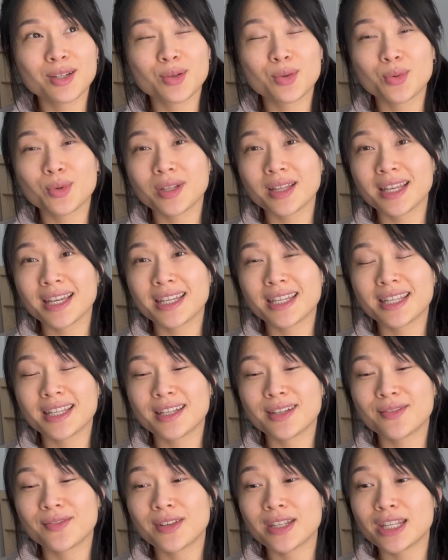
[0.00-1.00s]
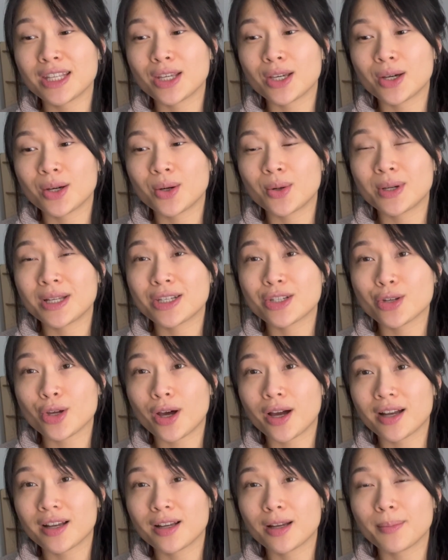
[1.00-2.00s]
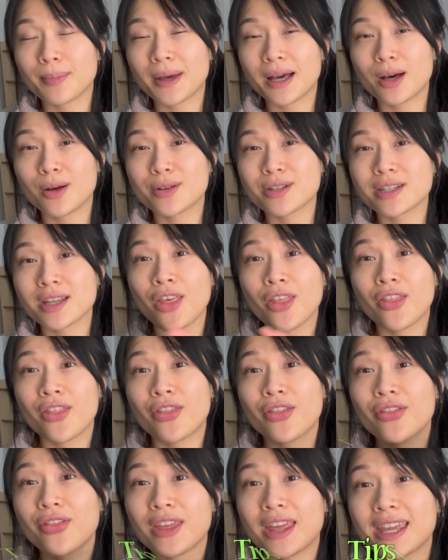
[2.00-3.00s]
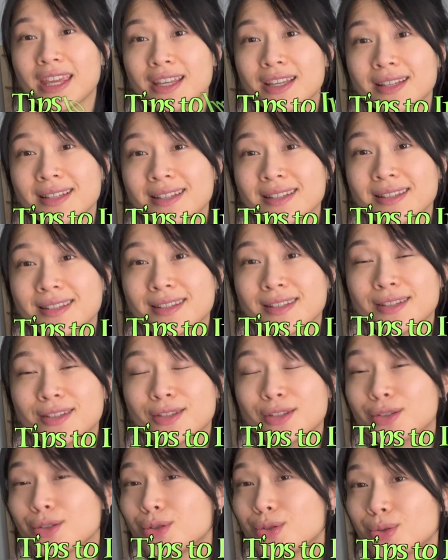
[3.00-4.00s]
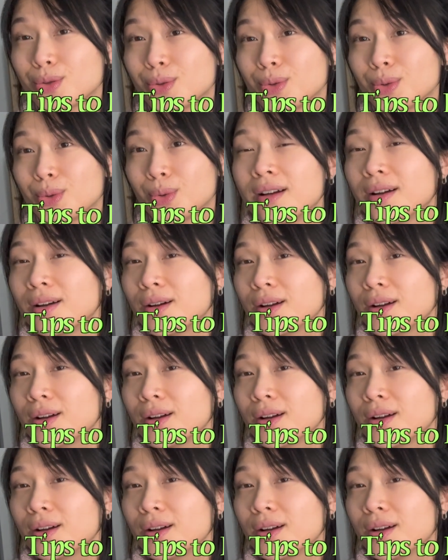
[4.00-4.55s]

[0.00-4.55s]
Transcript: related video in talking about things to do,